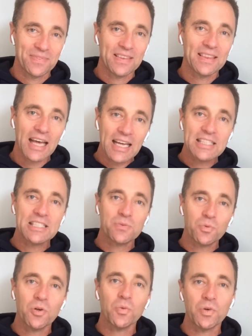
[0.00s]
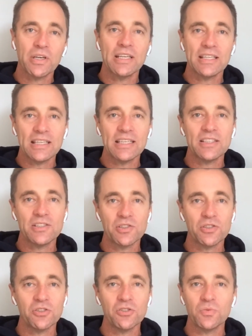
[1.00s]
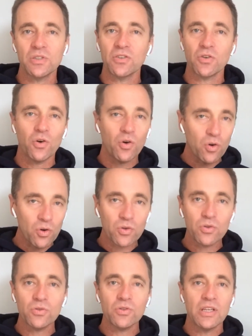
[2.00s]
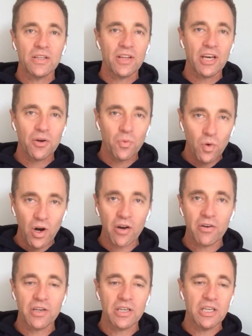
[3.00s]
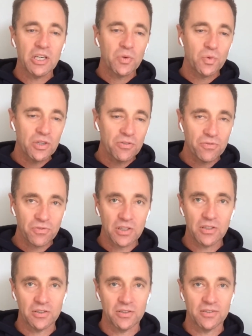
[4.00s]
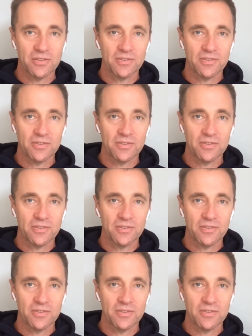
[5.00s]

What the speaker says: That's what we need too with all that worry we feel.